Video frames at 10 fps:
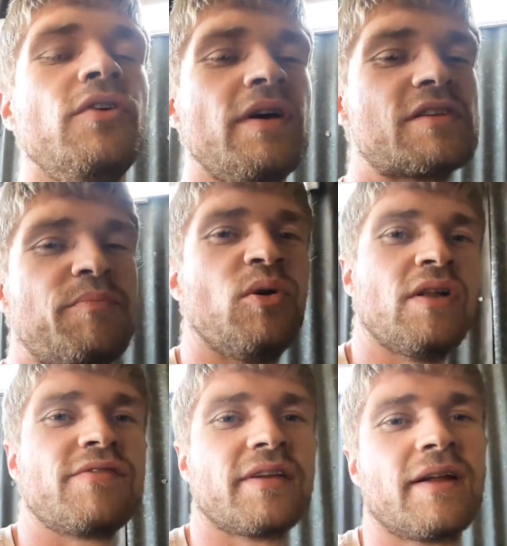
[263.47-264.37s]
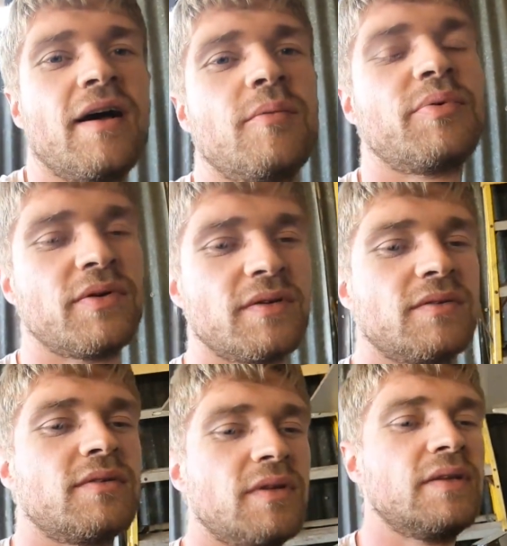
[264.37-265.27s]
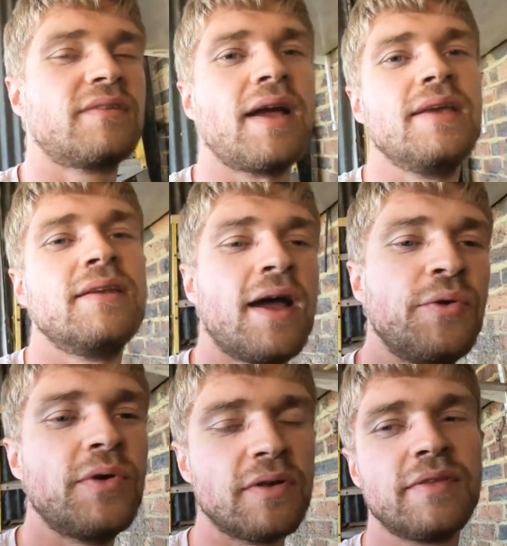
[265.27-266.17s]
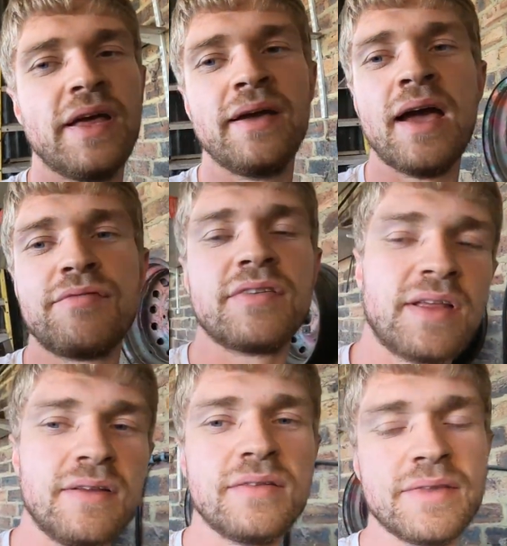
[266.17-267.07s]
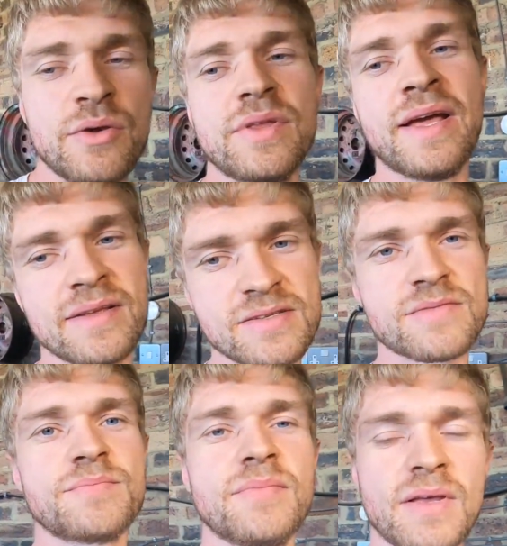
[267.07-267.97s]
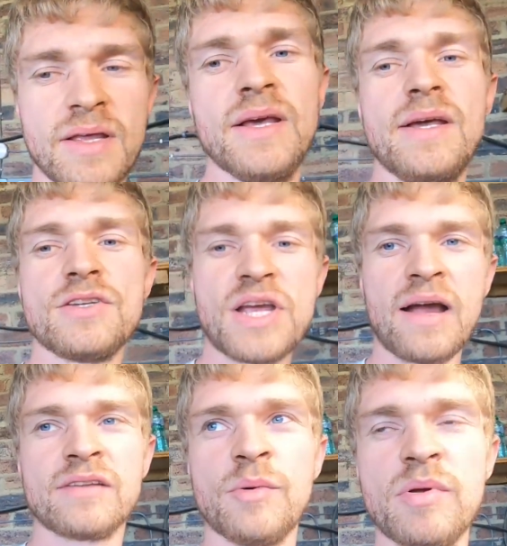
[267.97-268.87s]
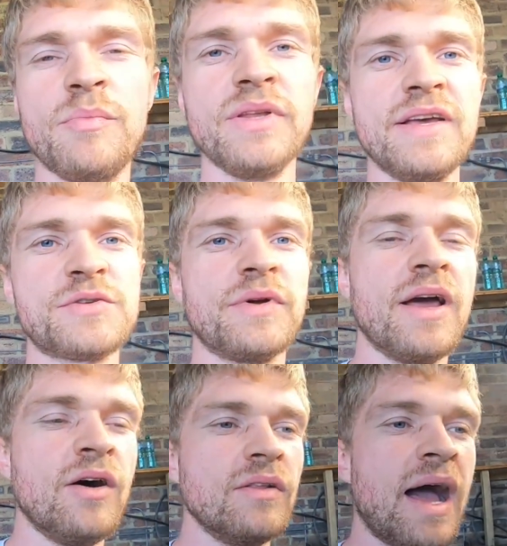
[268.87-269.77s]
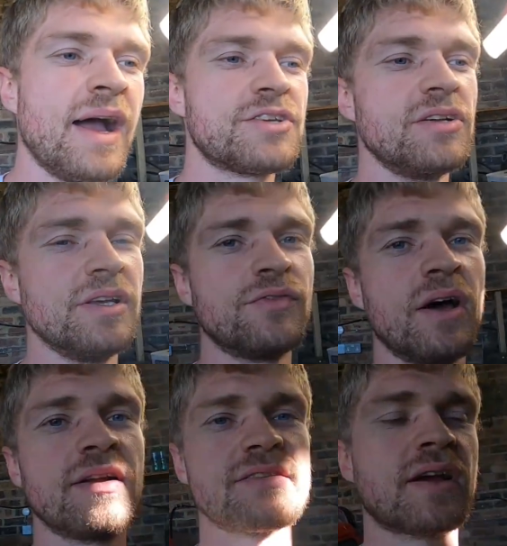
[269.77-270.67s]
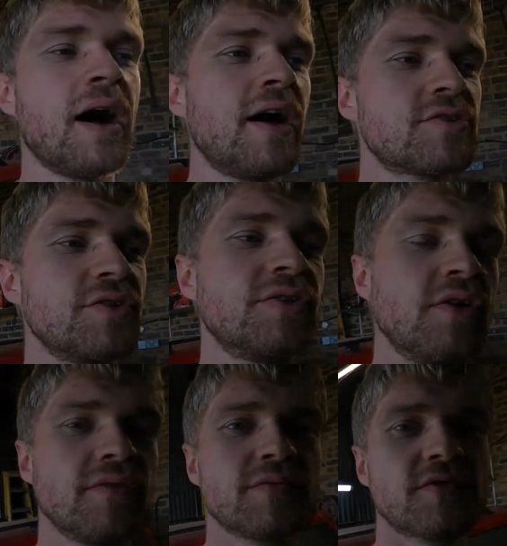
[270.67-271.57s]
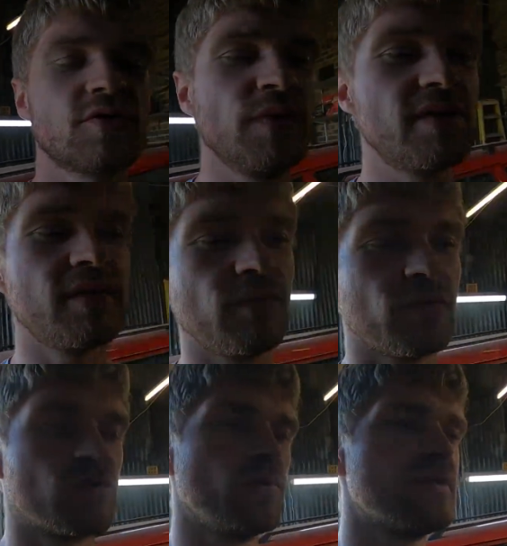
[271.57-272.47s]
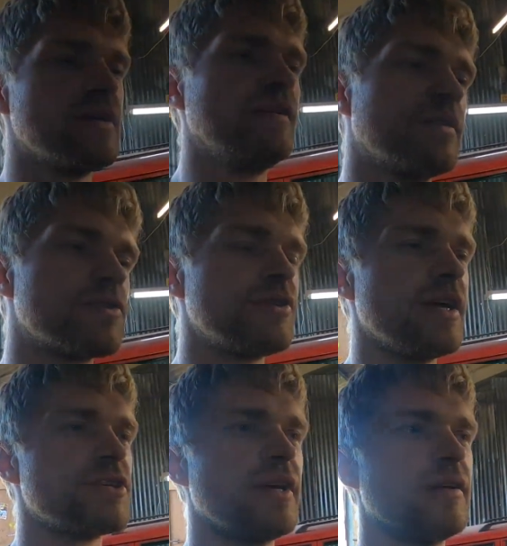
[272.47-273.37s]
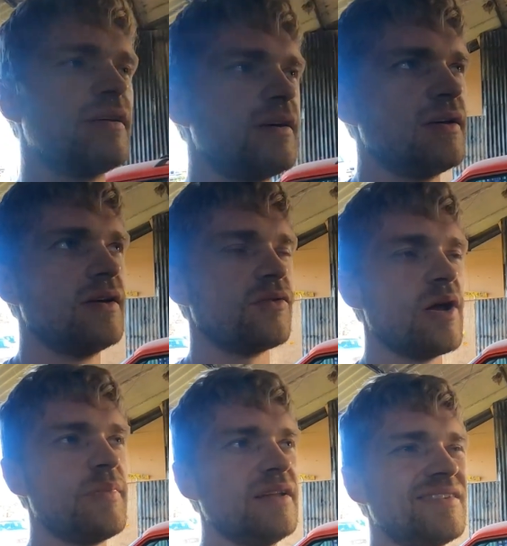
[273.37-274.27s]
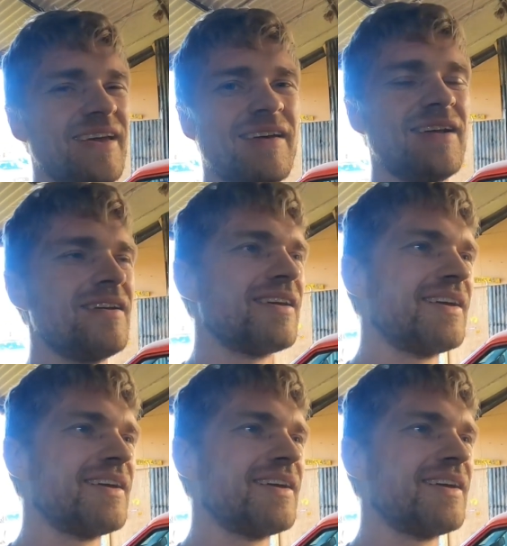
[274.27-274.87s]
do is bolt everything up tight now that it's jacked up in place where it'll actually run as a car, so you're not squeezing, stretching, ripping, tearing.